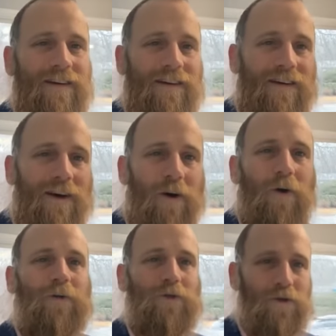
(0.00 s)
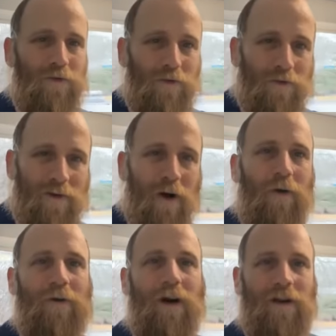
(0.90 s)
a whole Jew, a
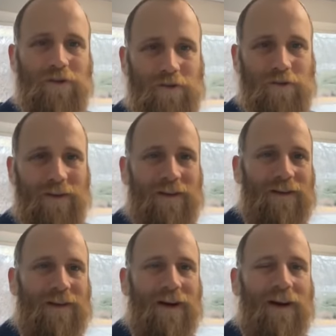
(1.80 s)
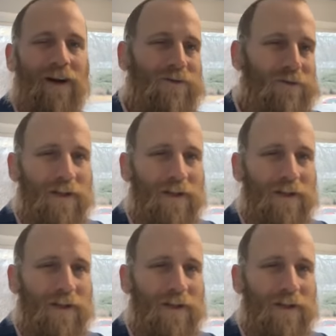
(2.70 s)
whole country, a country that